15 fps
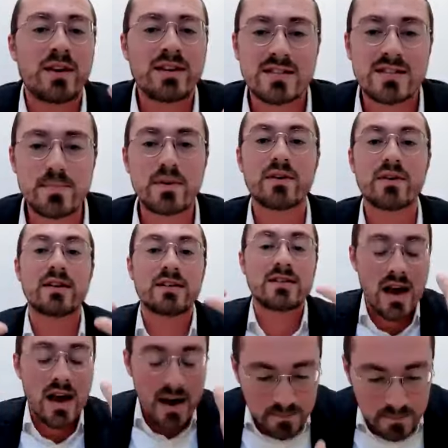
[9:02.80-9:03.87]
we
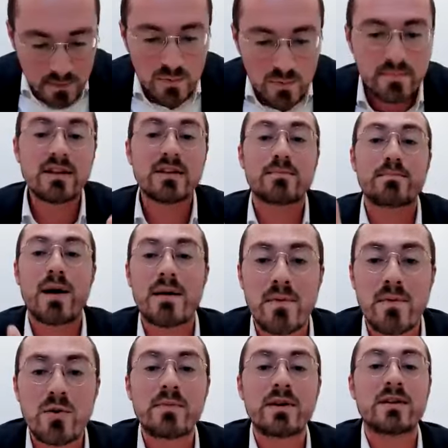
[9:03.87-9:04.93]
experience moment by
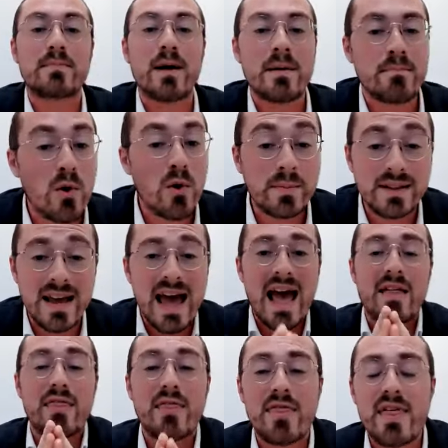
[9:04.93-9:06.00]
moment by moment.
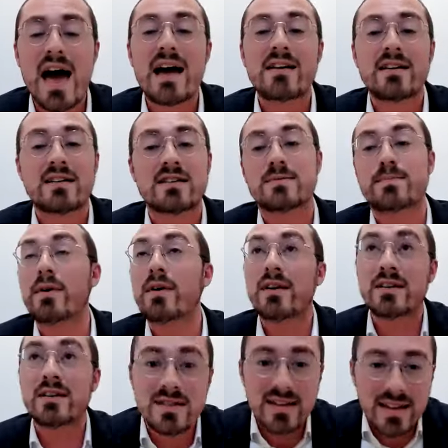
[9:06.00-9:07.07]
And that
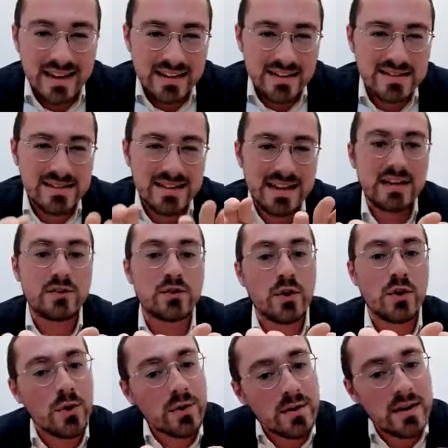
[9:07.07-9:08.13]
experience is
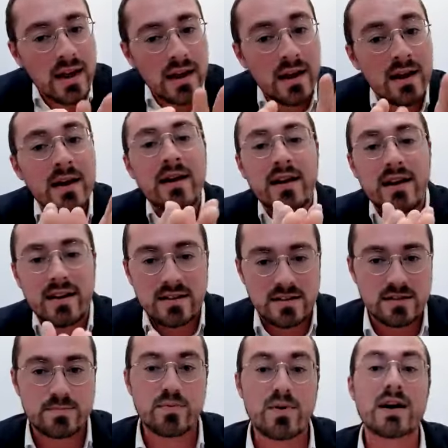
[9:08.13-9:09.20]
eternity
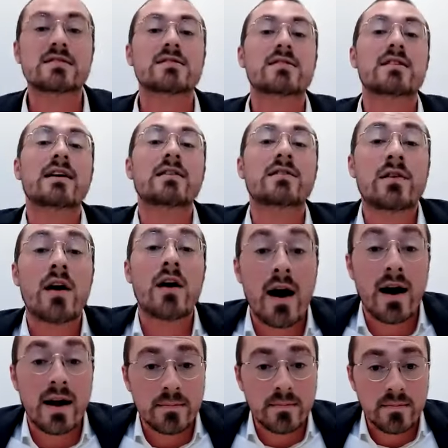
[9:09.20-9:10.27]
expressed in
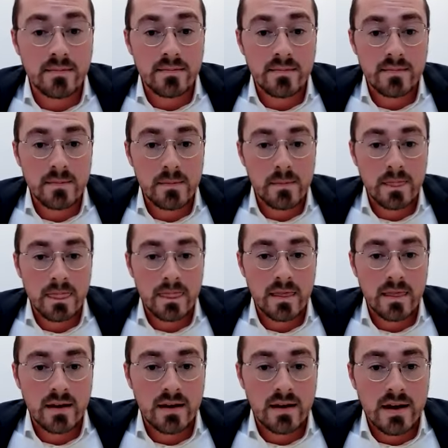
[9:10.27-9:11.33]
time.
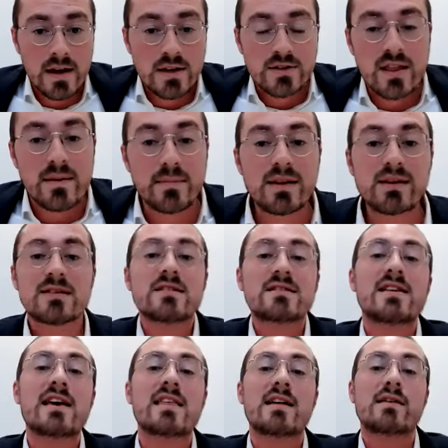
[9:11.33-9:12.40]
So that means to
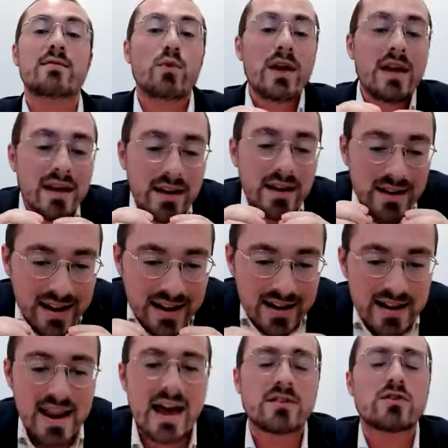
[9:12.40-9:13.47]
say that if we can
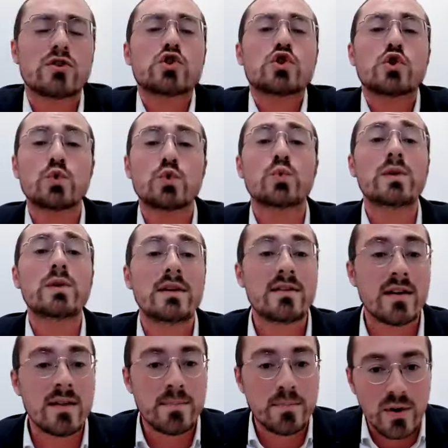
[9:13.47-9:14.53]
connect truly
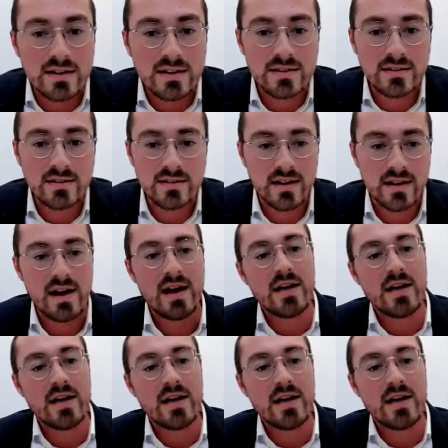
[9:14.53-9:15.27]
to the present,